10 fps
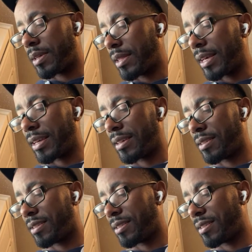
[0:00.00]
Like,
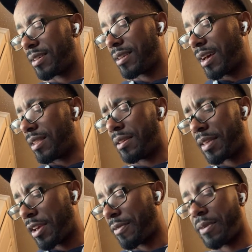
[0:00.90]
I love
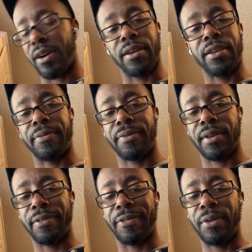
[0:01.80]
the air fryer.
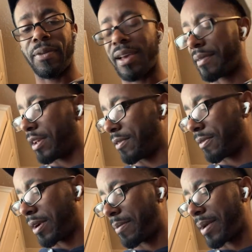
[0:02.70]
If you don't have an air
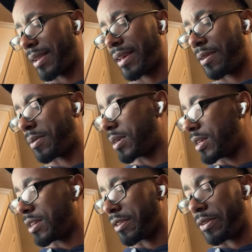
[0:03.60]
fryer right now,
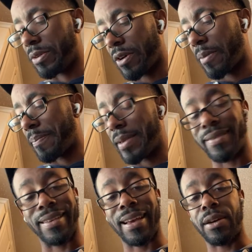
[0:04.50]
you are
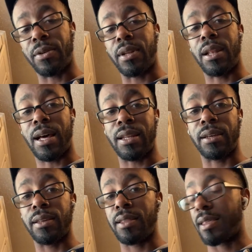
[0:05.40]
missing out on a lot of
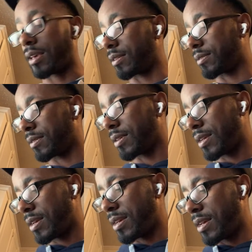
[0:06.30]
good things.
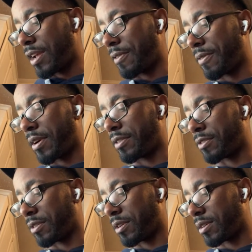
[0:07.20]
Air fryers
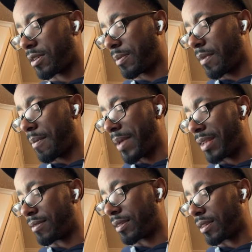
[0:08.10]
are
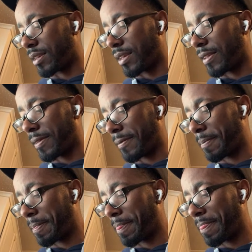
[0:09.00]
amazing, and
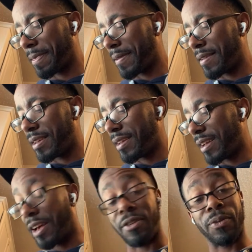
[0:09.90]

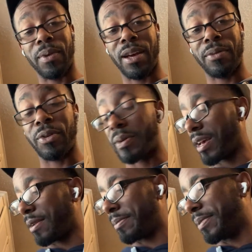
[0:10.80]
I don't know what I would do without them.